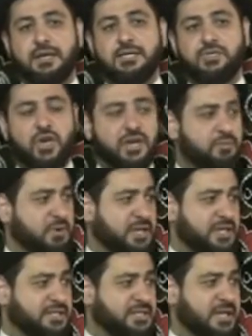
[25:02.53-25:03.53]
Is there anyone
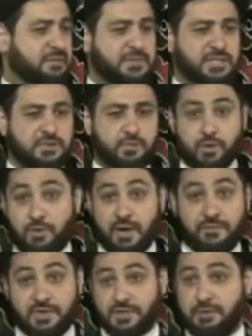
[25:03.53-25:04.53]
can stand up and says we don't
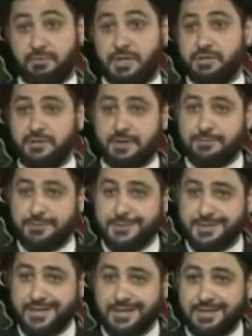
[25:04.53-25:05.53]
have discrimination in our
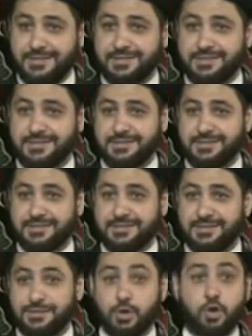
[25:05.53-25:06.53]
societies?
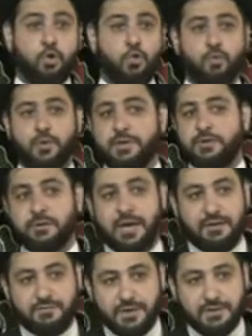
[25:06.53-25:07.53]
No, we don't
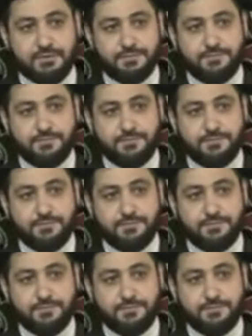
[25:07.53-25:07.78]
have it.